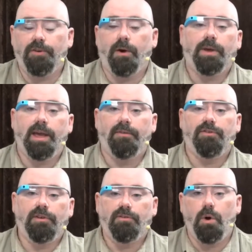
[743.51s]
Now,
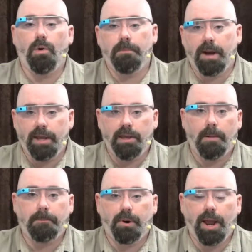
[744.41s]
KFC is owned by
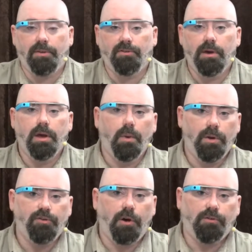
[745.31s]
Yum Brands,
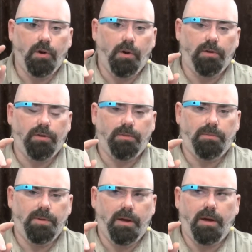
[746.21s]
which also
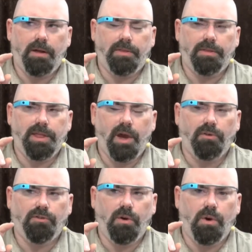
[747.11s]
they
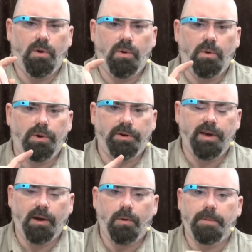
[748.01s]
also own
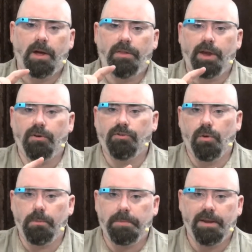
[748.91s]
Taco Bell. They also
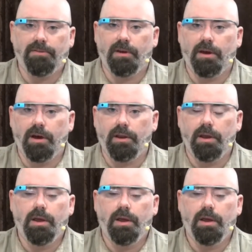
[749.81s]
own Pizza Hut.